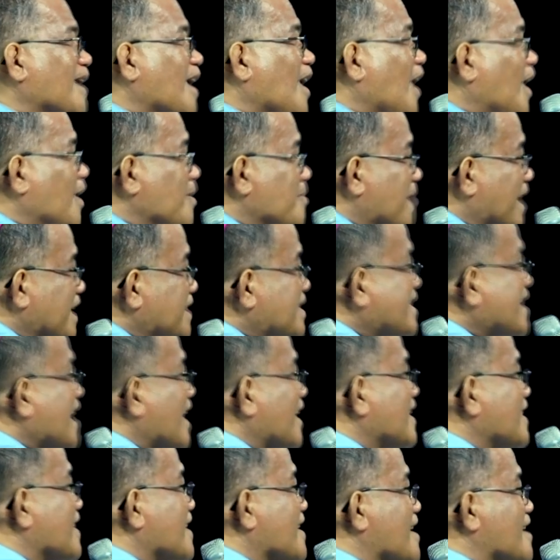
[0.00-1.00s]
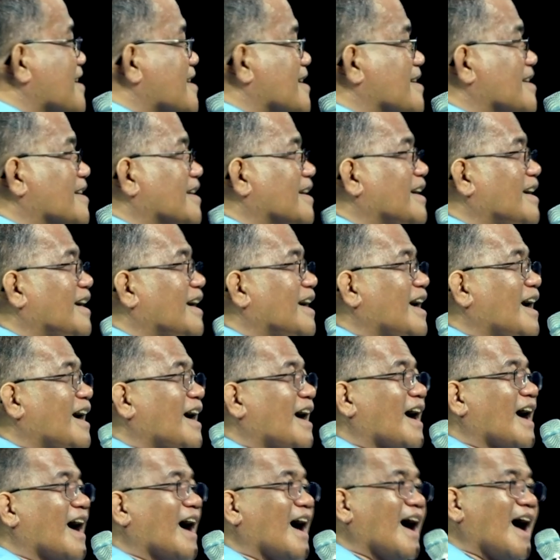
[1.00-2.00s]
On my second year,
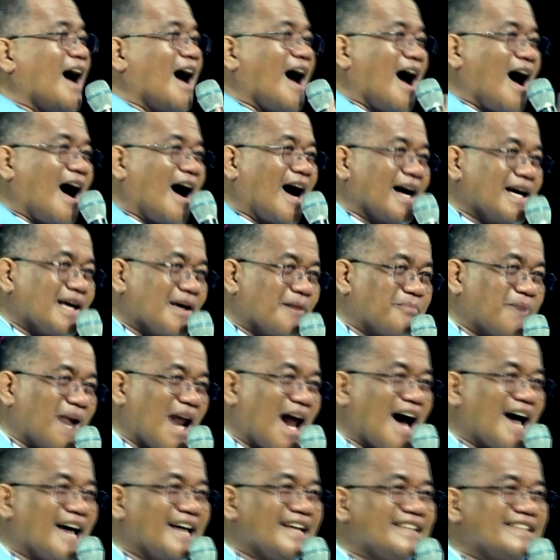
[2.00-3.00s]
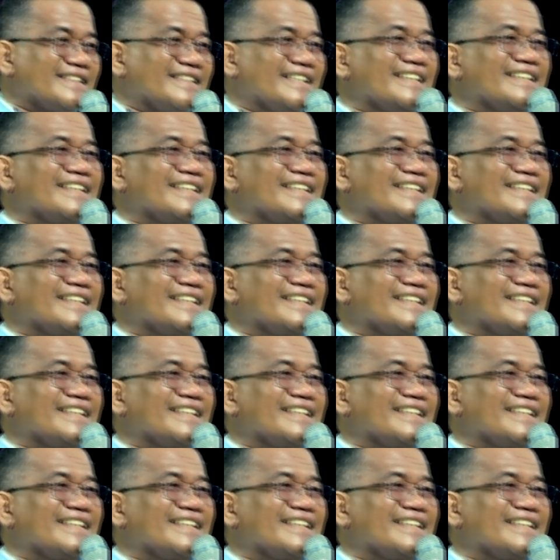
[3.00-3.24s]
I applied,